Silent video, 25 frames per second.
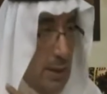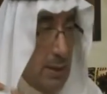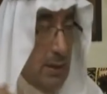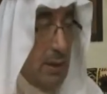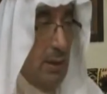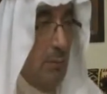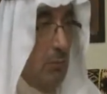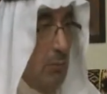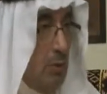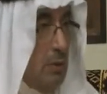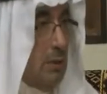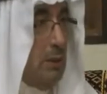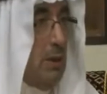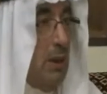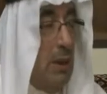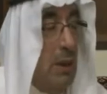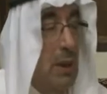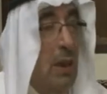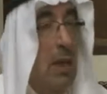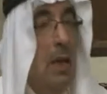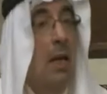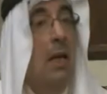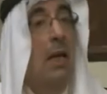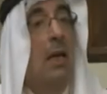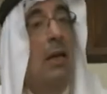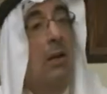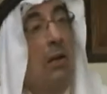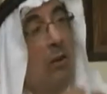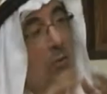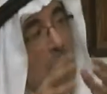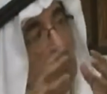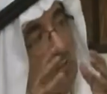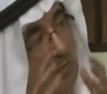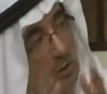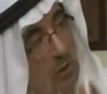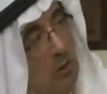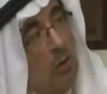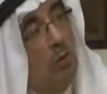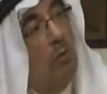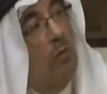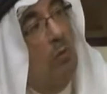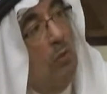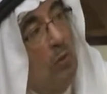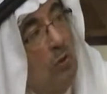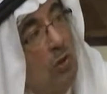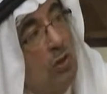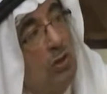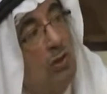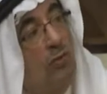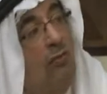came to Pakistan? They were
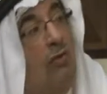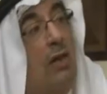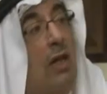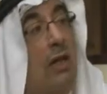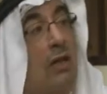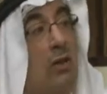because of that